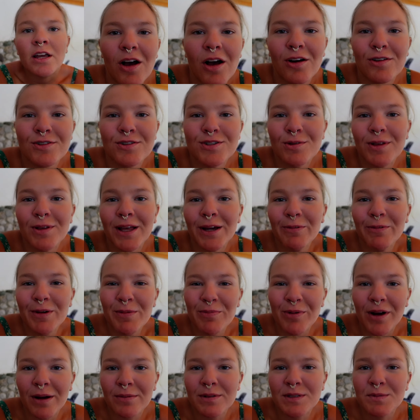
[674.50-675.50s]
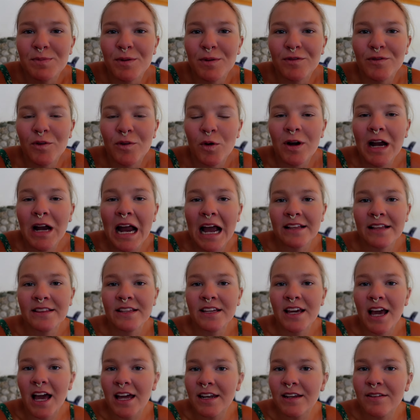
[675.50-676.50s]
Also, like we promised before, at
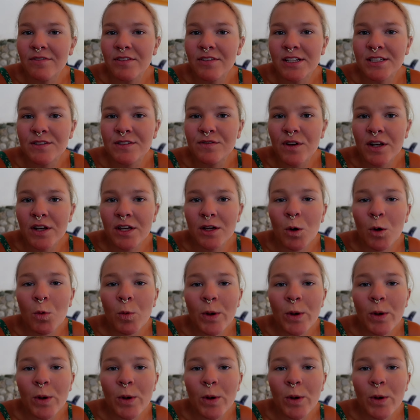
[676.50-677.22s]
the end of this video,